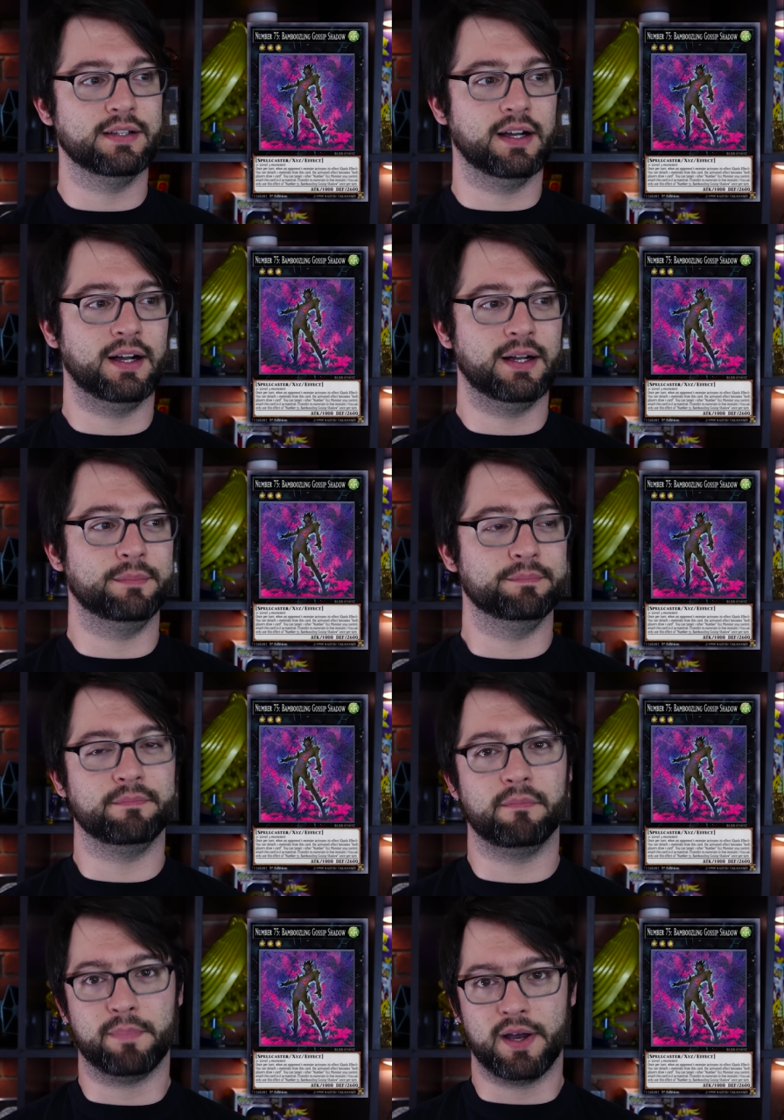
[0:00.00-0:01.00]

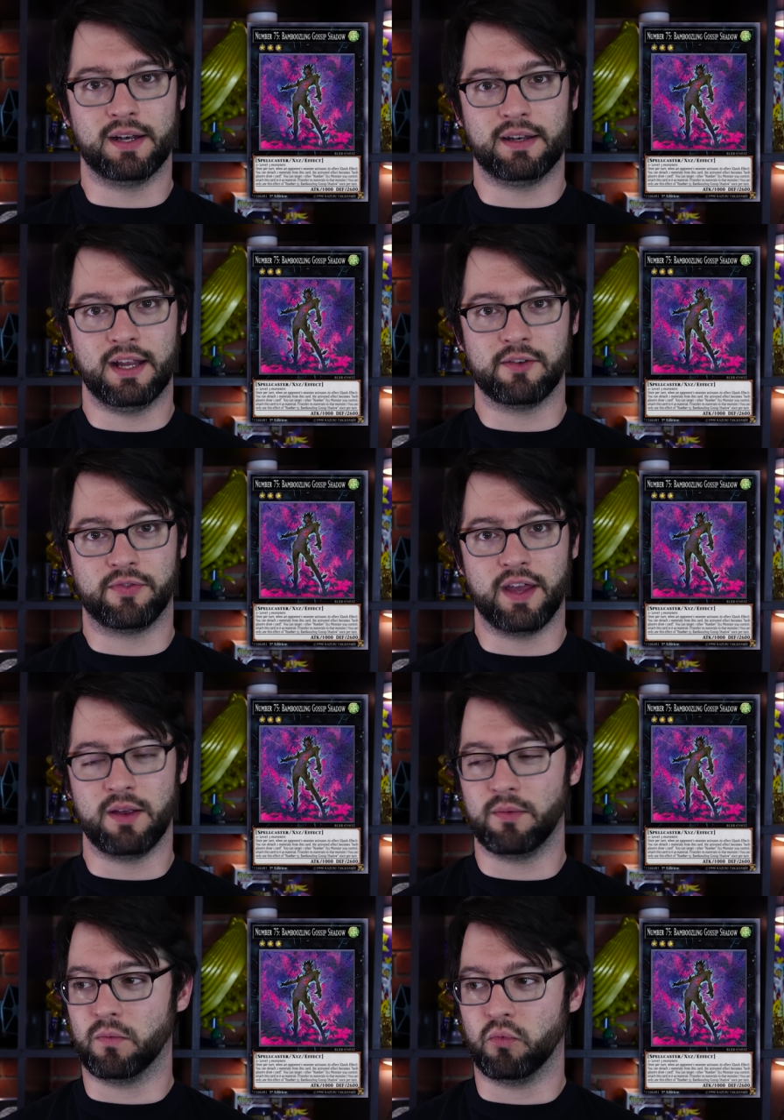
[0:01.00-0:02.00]
but if
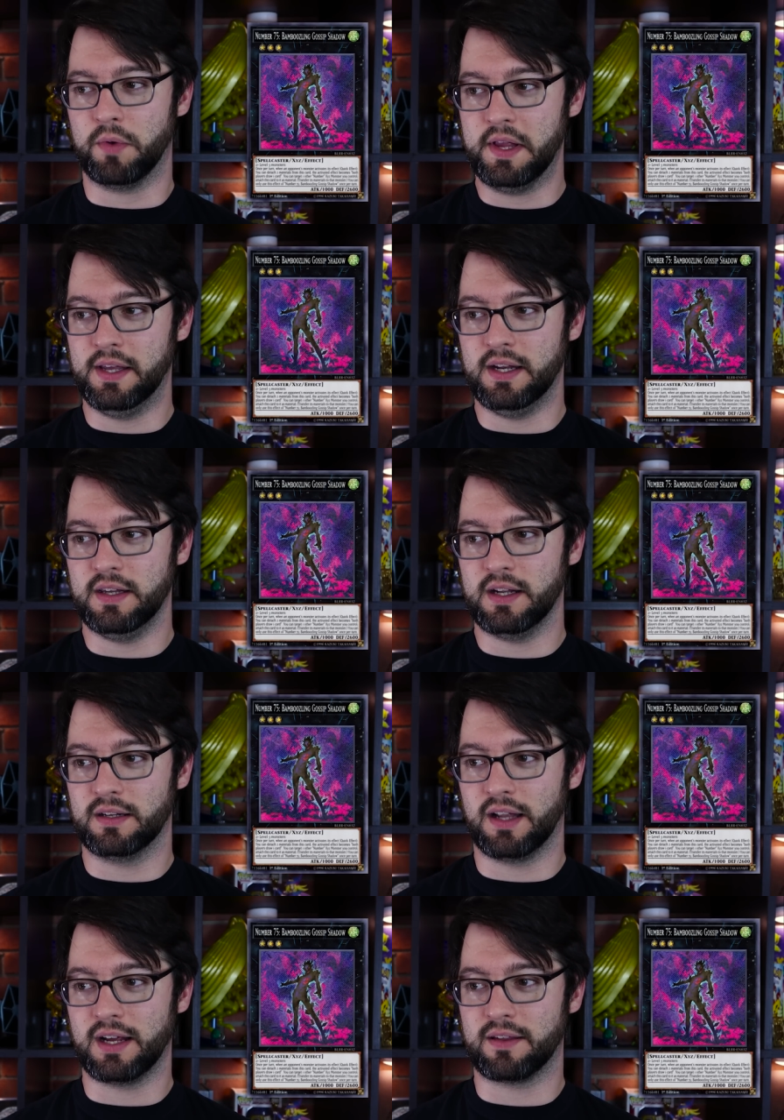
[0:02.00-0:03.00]
they really
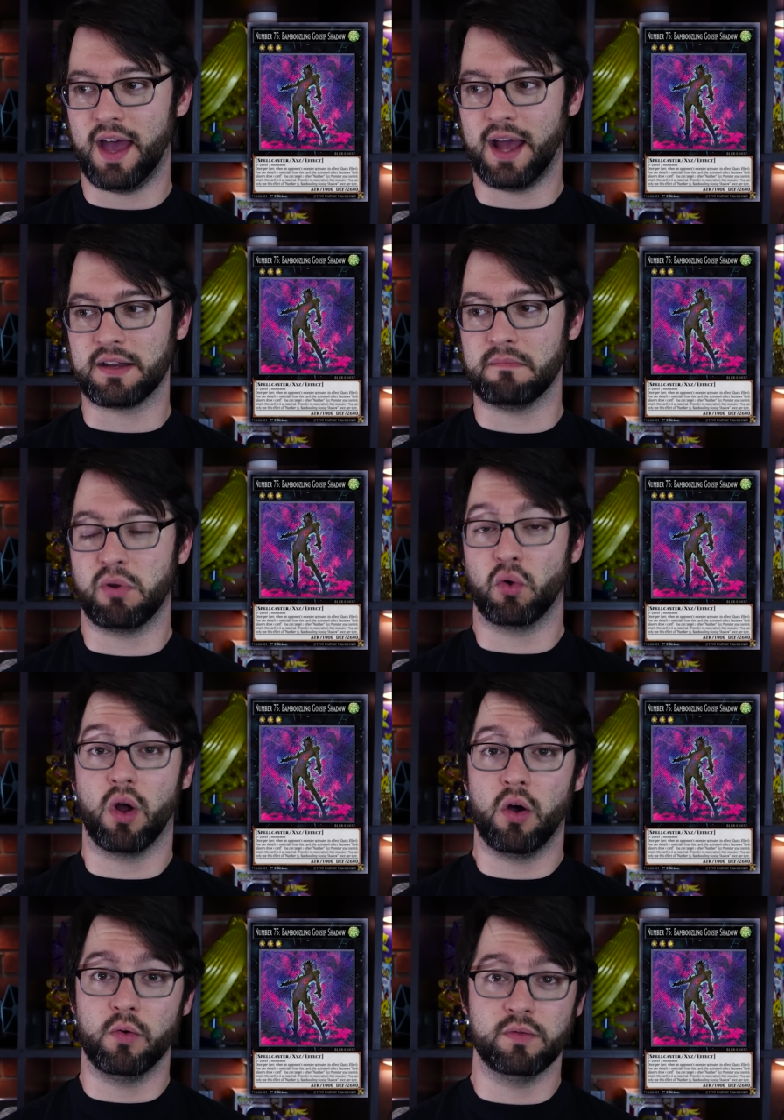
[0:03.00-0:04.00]
needed, like, that
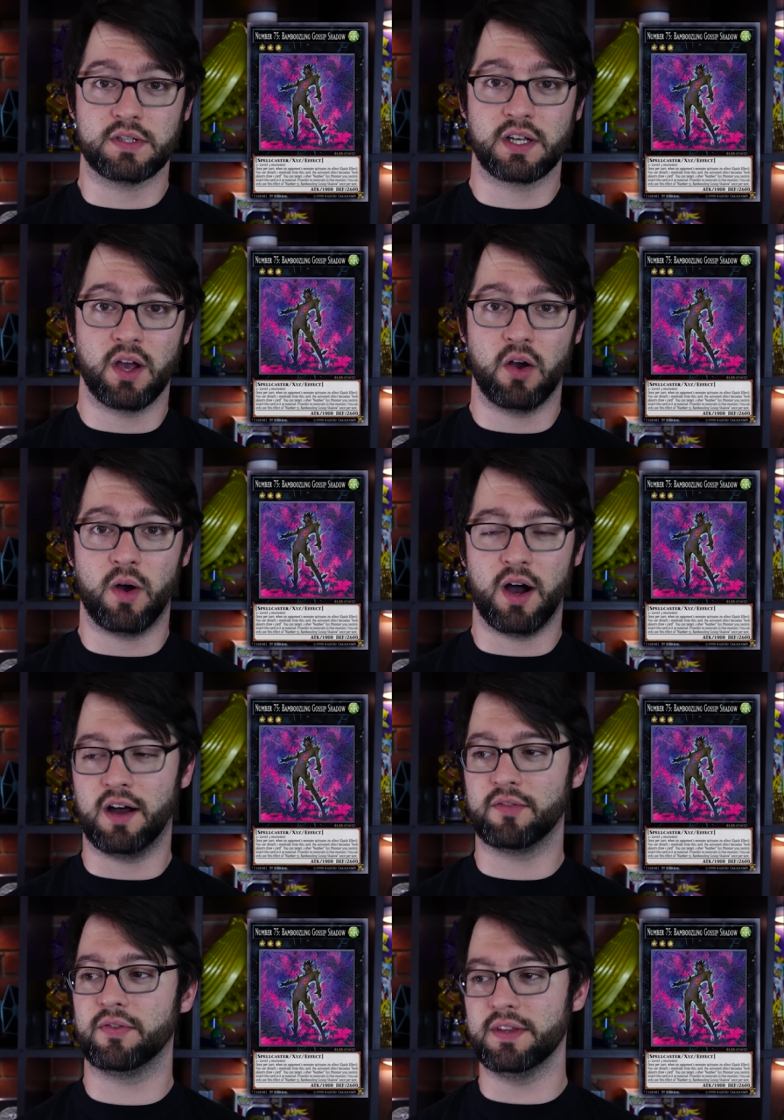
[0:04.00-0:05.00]
Barone to go
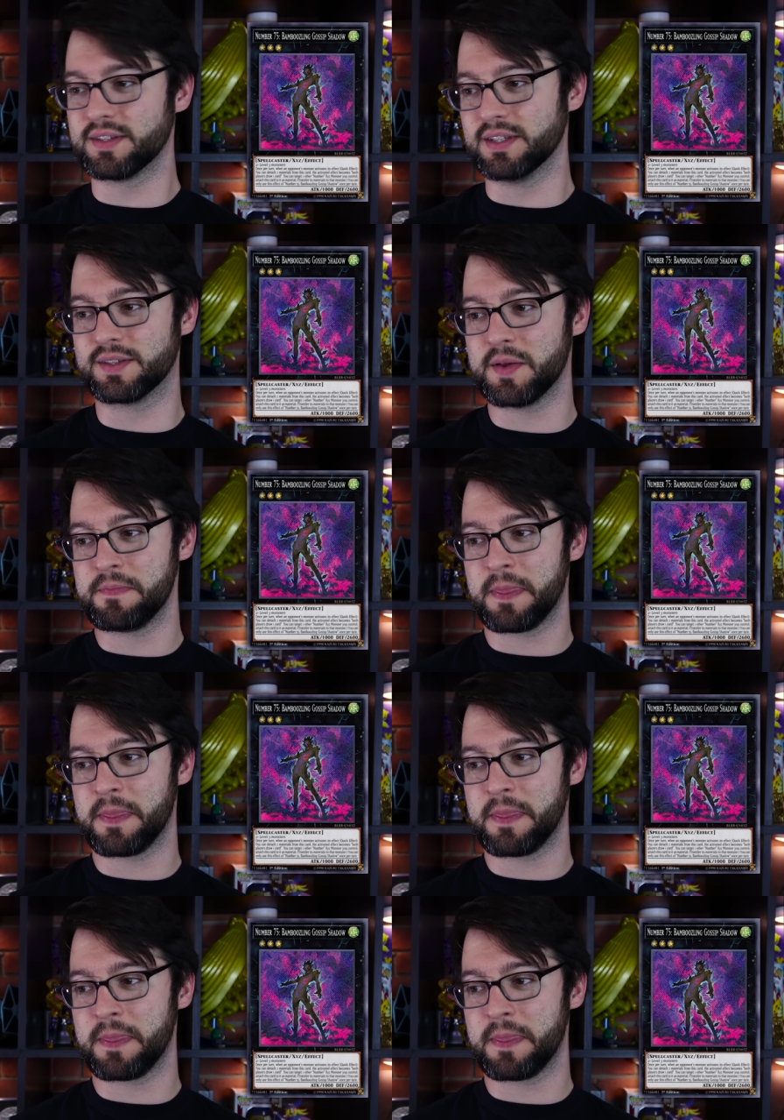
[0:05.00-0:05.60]
off, this is